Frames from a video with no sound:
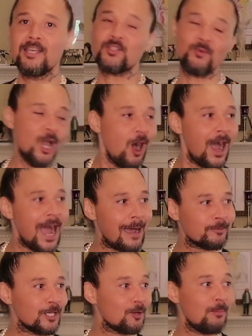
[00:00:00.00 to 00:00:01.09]
So we all
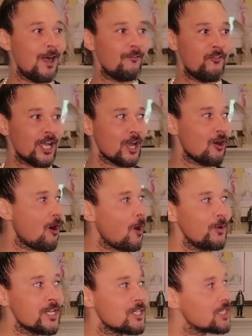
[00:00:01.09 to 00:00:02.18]
hopped in the motherfucking
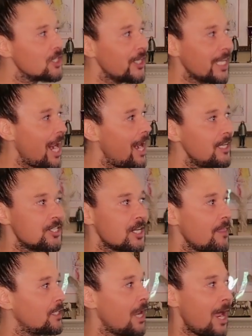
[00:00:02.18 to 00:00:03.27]
car. We was just looking at each
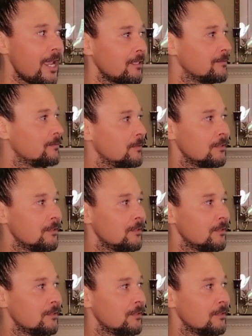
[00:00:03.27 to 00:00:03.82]
other like,